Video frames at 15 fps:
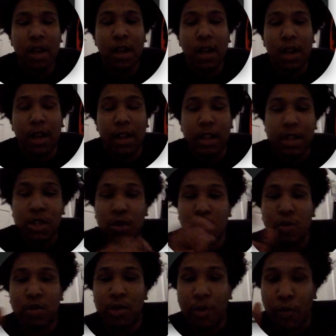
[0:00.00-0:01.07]
And then
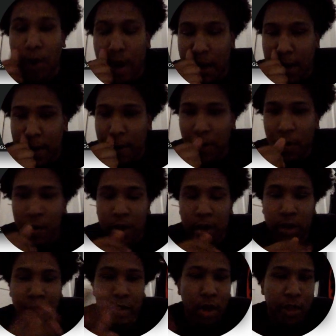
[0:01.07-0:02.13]
to the right,
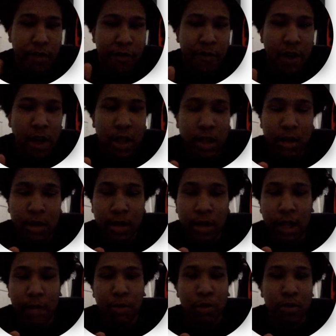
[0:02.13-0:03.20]
or the other file
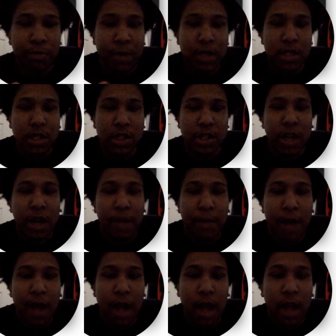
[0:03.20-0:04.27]
labeled
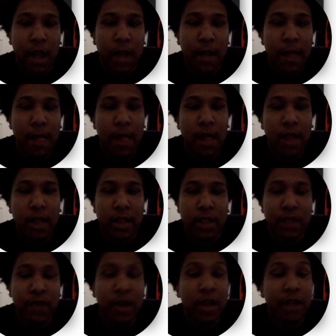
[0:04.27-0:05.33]
message.py, this
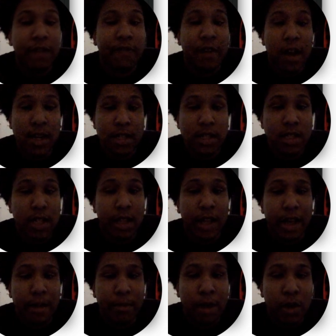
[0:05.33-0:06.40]
file defines the
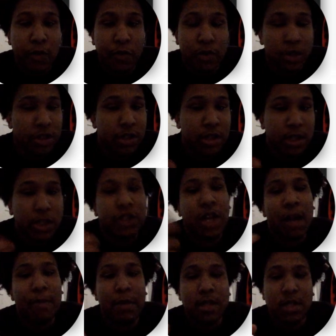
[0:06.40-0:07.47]
data model for the
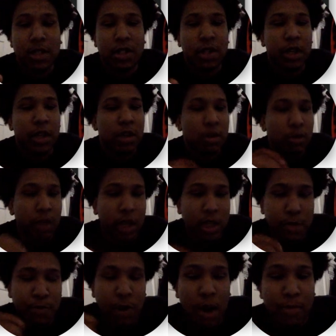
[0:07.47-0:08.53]
chat message, including
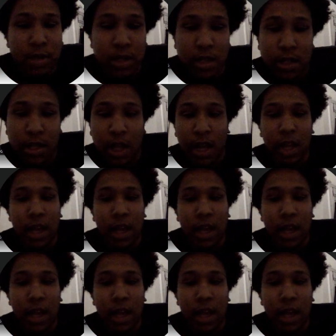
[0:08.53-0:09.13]
its properties like